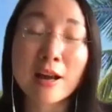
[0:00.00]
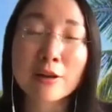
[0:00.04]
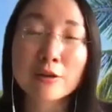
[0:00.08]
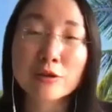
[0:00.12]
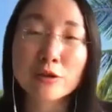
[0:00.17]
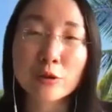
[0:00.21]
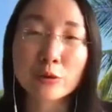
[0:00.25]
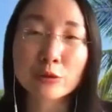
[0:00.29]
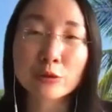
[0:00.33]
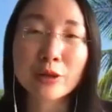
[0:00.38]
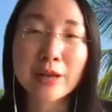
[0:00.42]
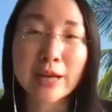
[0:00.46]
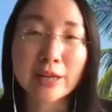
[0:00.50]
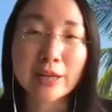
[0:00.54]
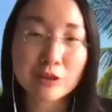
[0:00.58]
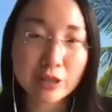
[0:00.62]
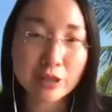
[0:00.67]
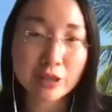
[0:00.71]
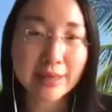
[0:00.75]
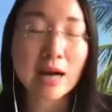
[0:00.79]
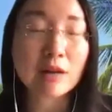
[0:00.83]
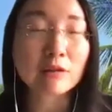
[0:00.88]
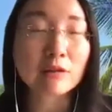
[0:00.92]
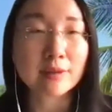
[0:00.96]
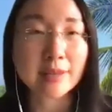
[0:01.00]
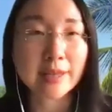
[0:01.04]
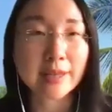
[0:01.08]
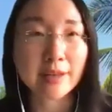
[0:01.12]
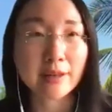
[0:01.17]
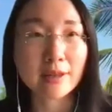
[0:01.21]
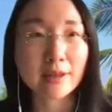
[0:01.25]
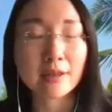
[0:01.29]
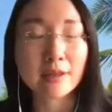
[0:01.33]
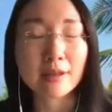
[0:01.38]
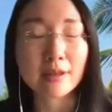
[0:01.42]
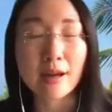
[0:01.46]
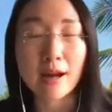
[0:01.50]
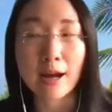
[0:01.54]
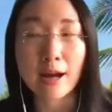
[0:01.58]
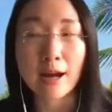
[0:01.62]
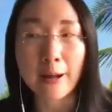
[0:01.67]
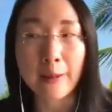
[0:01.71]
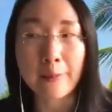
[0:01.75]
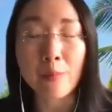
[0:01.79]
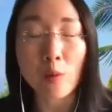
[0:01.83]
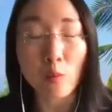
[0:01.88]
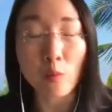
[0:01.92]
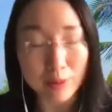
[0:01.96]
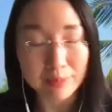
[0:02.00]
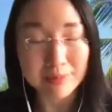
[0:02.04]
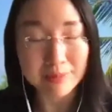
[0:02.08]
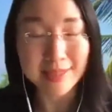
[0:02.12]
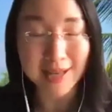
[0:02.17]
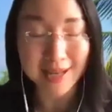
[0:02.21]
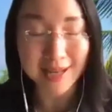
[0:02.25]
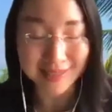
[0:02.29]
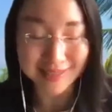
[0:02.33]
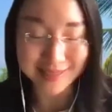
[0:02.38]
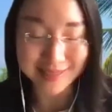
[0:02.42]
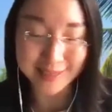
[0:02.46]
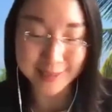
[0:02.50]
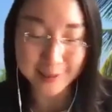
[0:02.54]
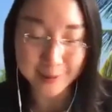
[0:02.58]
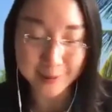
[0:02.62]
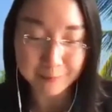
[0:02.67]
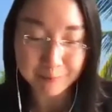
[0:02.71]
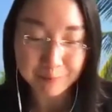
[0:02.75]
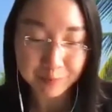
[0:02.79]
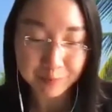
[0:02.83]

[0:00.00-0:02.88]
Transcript: So you can check out their websites.